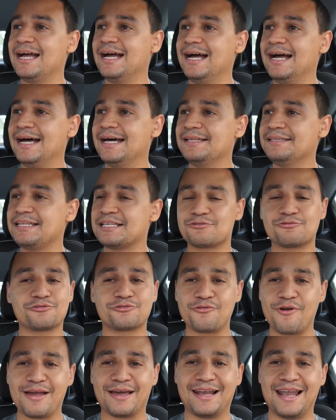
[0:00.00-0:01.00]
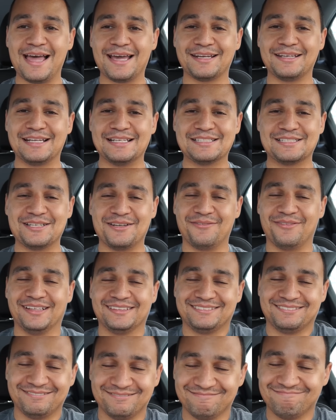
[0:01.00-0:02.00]
ah, that's what's crack-lacking, ladies and
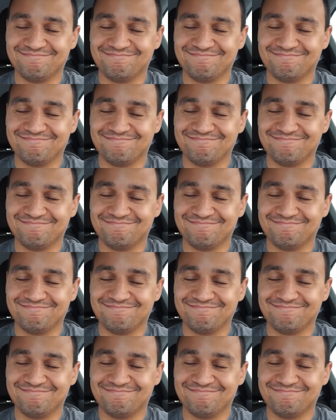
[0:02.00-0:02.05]
gentlemen.